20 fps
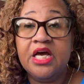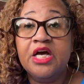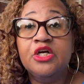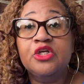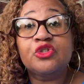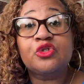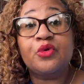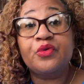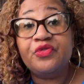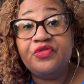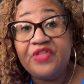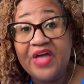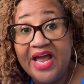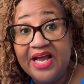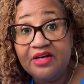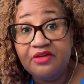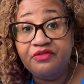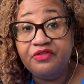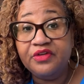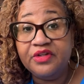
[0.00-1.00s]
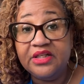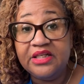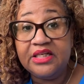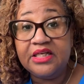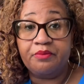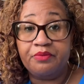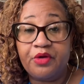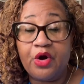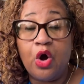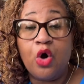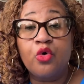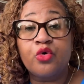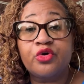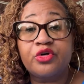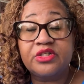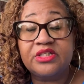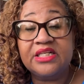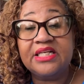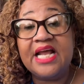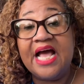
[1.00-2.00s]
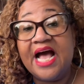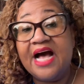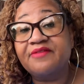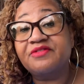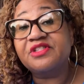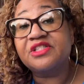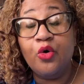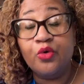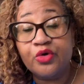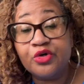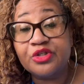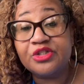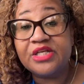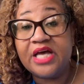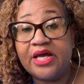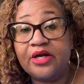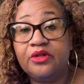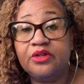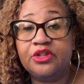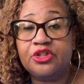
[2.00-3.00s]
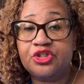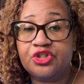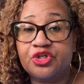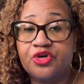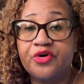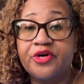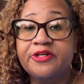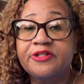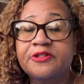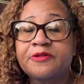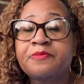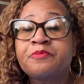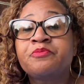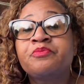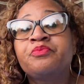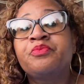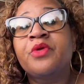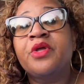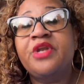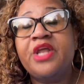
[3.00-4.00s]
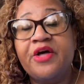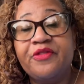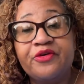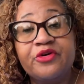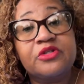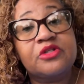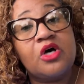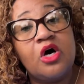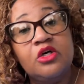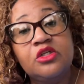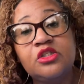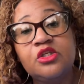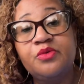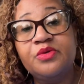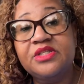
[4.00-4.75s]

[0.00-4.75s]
So thankfully, the owner did have owner's title insurance. Now, there's also